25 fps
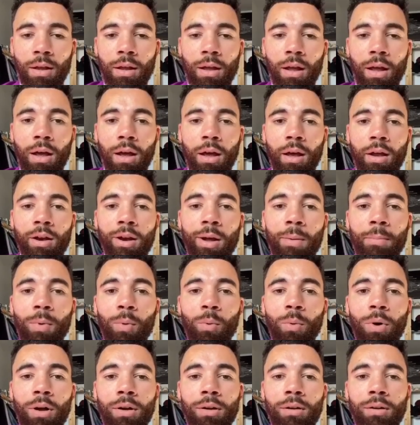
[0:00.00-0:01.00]
Number
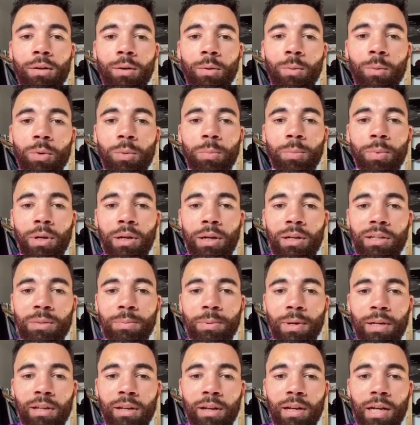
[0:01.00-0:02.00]
one would be
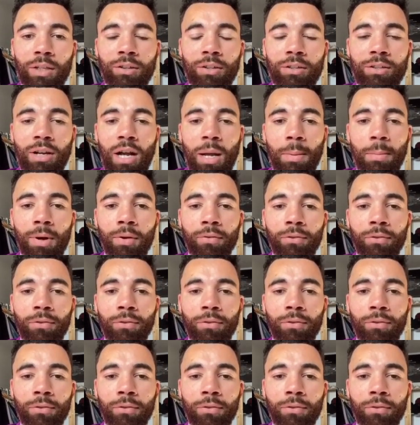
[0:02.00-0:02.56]
spending extra time